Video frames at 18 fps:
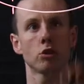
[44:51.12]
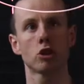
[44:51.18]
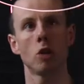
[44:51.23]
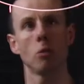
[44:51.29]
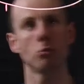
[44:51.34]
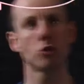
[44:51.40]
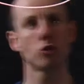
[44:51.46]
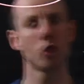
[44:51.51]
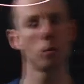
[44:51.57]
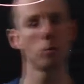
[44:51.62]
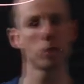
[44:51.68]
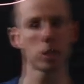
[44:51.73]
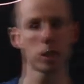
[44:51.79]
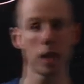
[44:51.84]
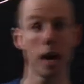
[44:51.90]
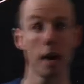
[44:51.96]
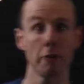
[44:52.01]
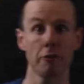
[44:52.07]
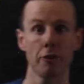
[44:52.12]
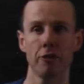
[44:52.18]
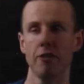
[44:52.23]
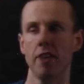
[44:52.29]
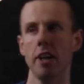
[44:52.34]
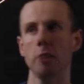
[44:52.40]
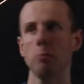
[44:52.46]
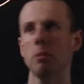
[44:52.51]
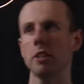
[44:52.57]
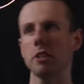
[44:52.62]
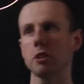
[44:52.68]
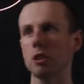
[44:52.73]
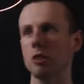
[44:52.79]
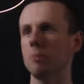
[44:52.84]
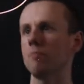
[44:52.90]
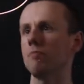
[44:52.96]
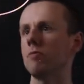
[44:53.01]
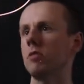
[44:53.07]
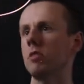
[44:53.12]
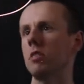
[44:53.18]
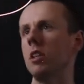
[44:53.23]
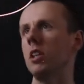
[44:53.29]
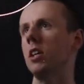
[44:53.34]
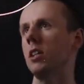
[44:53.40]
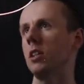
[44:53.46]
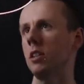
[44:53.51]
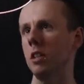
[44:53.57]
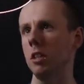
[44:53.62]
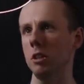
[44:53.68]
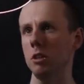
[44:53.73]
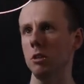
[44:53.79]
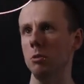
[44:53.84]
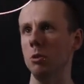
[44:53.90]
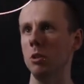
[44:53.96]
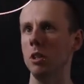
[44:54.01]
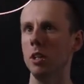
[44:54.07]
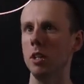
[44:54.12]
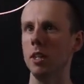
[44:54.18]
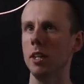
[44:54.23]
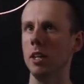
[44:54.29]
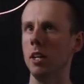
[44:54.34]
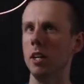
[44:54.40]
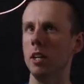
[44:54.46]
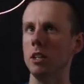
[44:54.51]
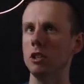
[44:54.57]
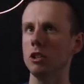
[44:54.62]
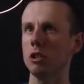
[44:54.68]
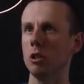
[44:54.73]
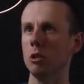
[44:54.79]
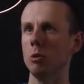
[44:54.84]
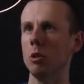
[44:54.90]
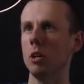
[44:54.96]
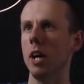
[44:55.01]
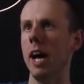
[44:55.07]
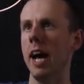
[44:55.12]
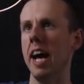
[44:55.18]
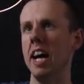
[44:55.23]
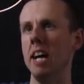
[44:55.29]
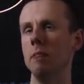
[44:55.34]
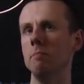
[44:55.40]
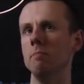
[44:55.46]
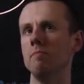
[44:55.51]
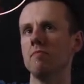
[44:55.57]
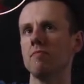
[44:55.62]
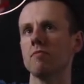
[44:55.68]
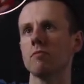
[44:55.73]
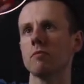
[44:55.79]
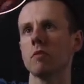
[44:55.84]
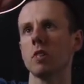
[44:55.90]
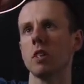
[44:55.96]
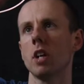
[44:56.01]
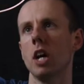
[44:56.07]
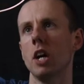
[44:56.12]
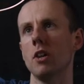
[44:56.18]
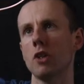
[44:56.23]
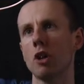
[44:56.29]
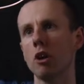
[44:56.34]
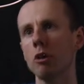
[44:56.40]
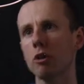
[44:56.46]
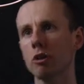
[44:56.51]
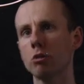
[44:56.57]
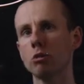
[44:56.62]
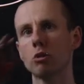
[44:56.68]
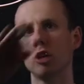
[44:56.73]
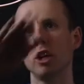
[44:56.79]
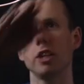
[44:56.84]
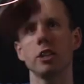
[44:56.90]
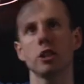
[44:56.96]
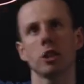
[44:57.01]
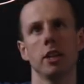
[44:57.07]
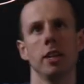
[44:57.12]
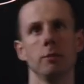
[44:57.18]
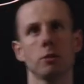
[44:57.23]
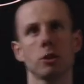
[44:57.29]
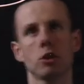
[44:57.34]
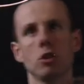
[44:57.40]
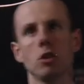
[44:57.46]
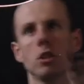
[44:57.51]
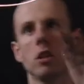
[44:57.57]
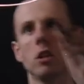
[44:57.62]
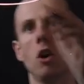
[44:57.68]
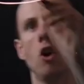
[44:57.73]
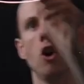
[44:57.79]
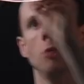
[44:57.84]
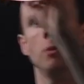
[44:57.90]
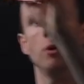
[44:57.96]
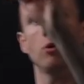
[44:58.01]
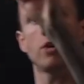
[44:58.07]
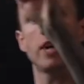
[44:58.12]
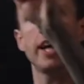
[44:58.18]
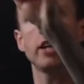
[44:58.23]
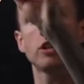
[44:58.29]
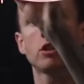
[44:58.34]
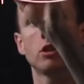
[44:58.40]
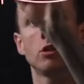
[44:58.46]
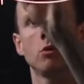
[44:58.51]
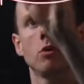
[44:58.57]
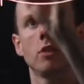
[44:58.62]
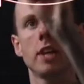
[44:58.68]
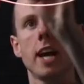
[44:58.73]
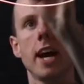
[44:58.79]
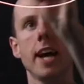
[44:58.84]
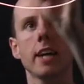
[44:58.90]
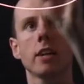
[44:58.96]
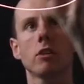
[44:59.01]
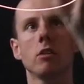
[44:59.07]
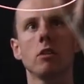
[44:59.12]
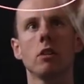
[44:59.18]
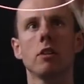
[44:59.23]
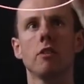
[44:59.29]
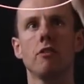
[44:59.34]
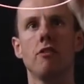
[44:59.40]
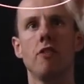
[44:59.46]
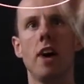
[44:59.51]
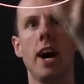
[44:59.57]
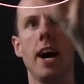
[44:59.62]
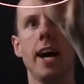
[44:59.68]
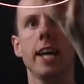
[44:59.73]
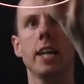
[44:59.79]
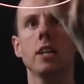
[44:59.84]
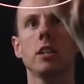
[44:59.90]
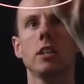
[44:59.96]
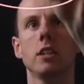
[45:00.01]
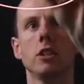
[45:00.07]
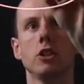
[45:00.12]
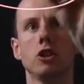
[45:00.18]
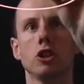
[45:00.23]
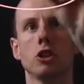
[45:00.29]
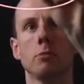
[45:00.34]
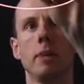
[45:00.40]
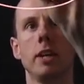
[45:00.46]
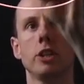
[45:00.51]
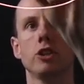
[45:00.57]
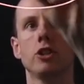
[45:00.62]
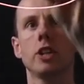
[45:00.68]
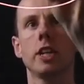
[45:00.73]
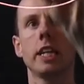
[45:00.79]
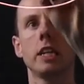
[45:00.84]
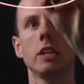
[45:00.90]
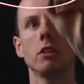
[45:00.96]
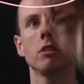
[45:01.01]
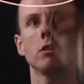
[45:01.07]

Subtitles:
comes from. It's Latin for fireplace. There you go. So the Earth goes around this elliptical orbit, okay? So the angle phi is just measured here,